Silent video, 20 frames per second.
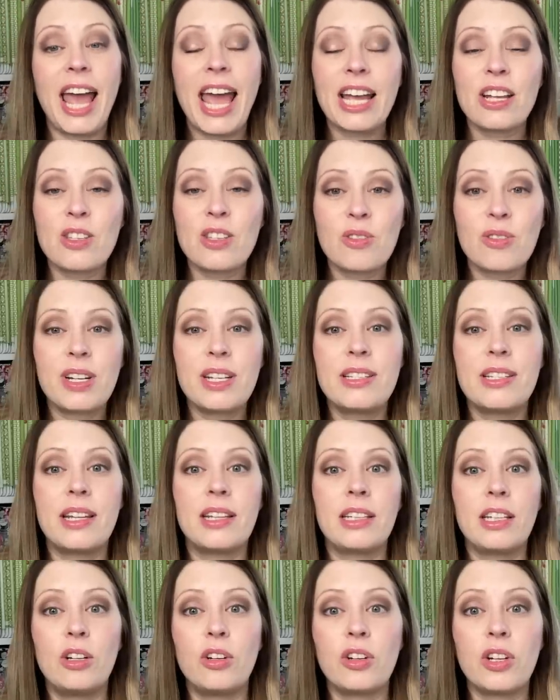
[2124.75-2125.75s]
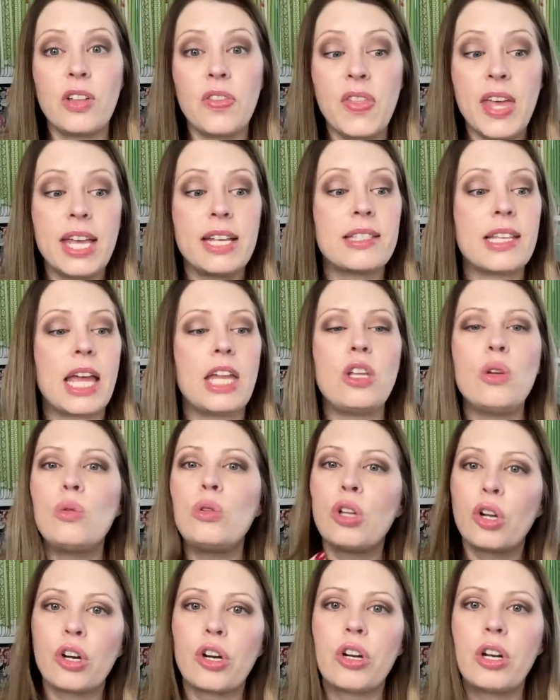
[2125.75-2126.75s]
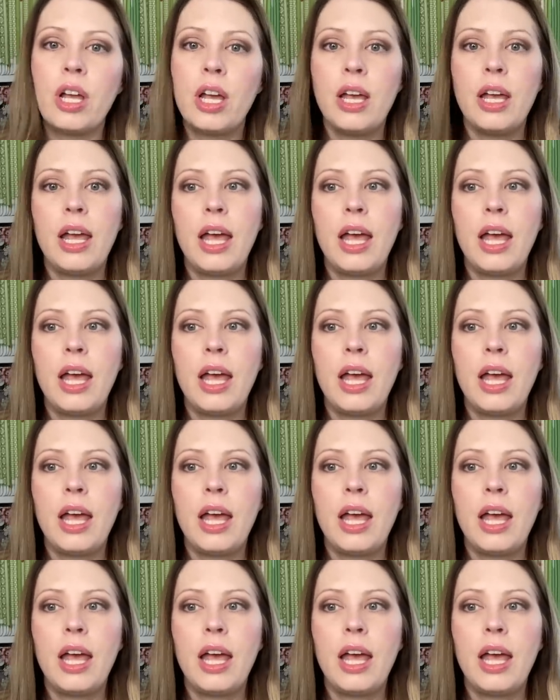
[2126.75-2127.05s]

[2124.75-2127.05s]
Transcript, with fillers: extras and little good things, and you learn